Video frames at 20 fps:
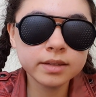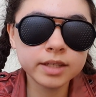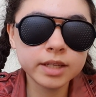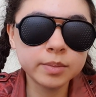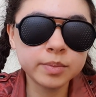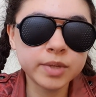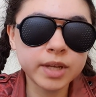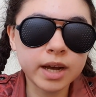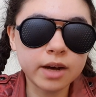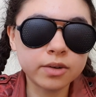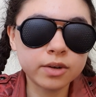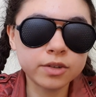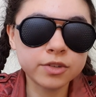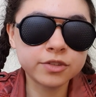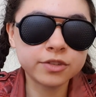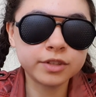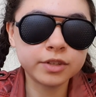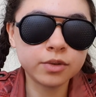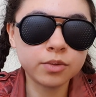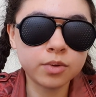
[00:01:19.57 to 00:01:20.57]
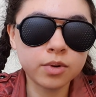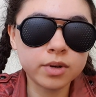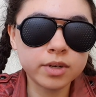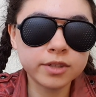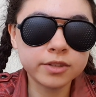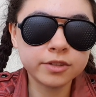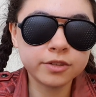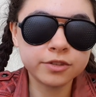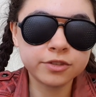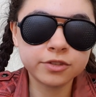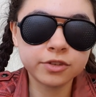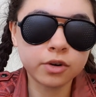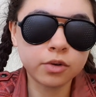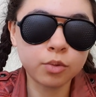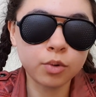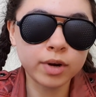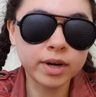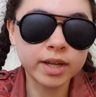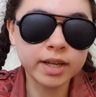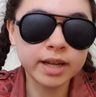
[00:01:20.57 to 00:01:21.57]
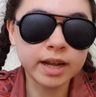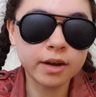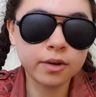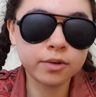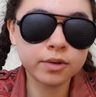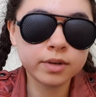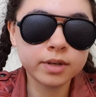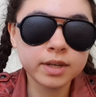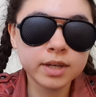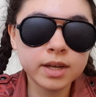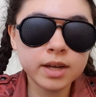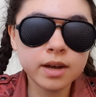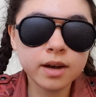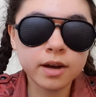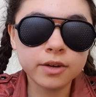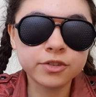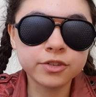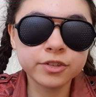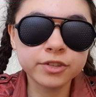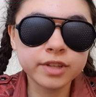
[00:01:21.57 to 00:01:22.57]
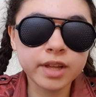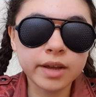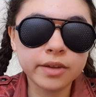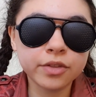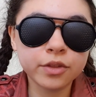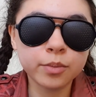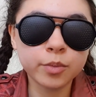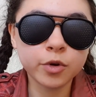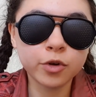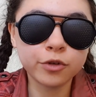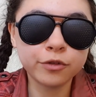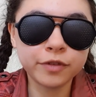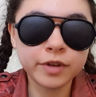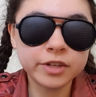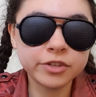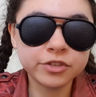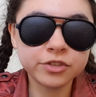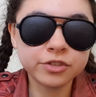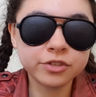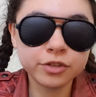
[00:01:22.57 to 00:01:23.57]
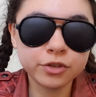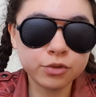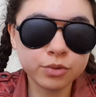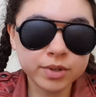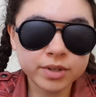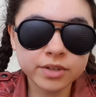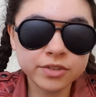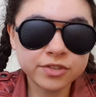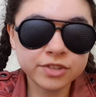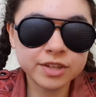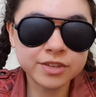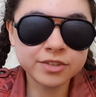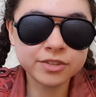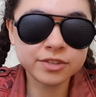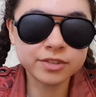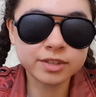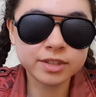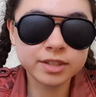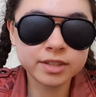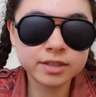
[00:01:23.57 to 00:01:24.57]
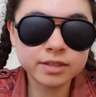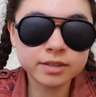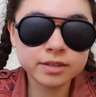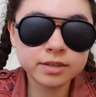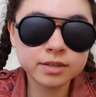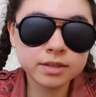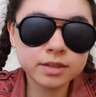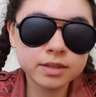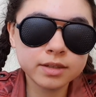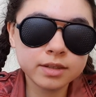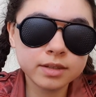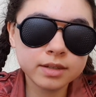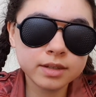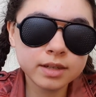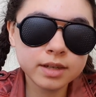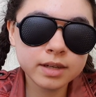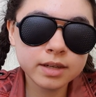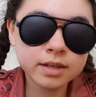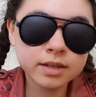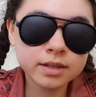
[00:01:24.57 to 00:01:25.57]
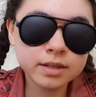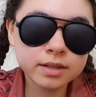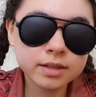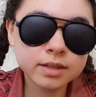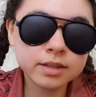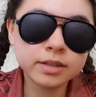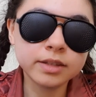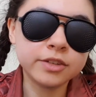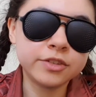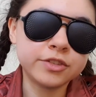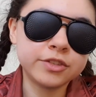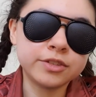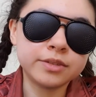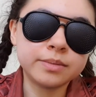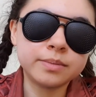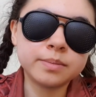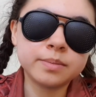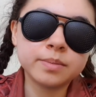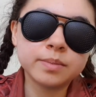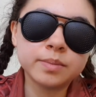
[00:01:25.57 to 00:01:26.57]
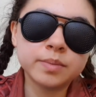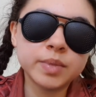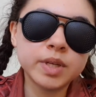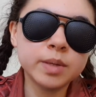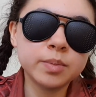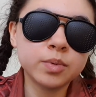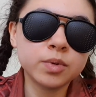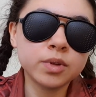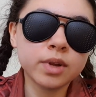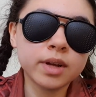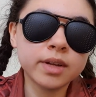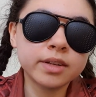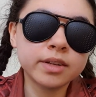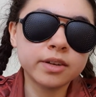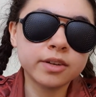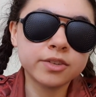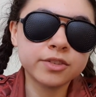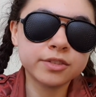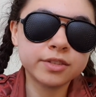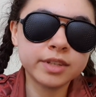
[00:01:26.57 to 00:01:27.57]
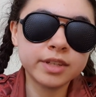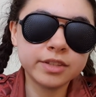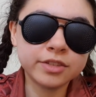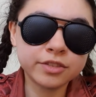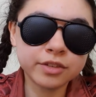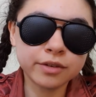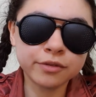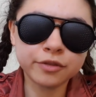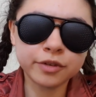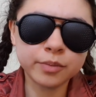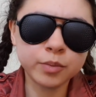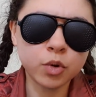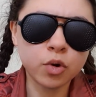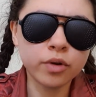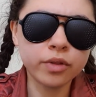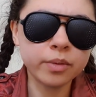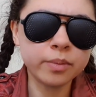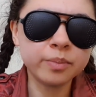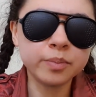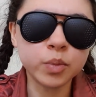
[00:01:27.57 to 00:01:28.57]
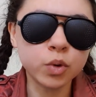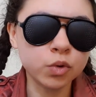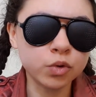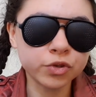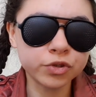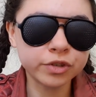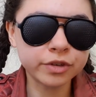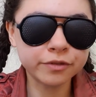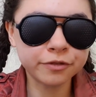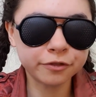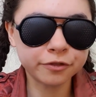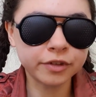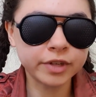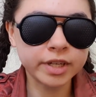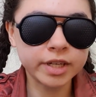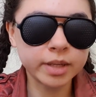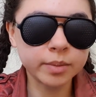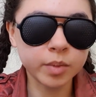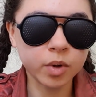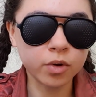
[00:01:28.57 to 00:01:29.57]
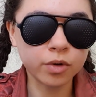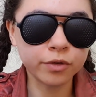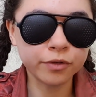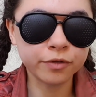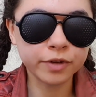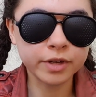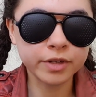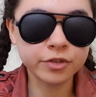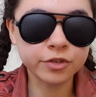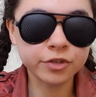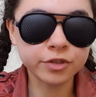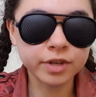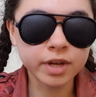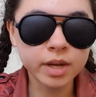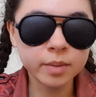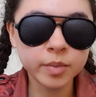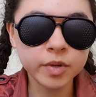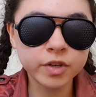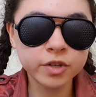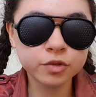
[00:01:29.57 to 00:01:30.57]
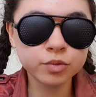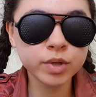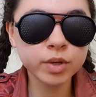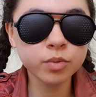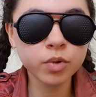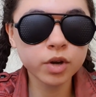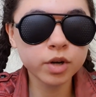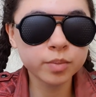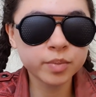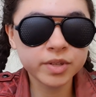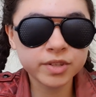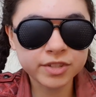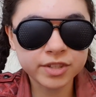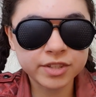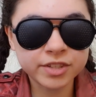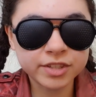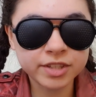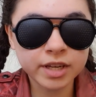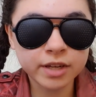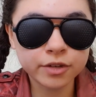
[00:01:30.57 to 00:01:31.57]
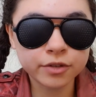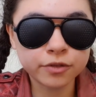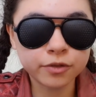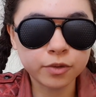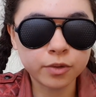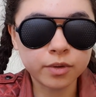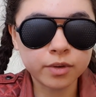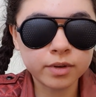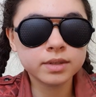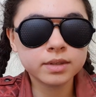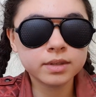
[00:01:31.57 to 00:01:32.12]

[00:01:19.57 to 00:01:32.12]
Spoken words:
Deep down, I still wanted to start working out, I just lacked the motivation to do it consistently. Listen, people like us need something more than bullshit fleeting motivation because we want to be successful.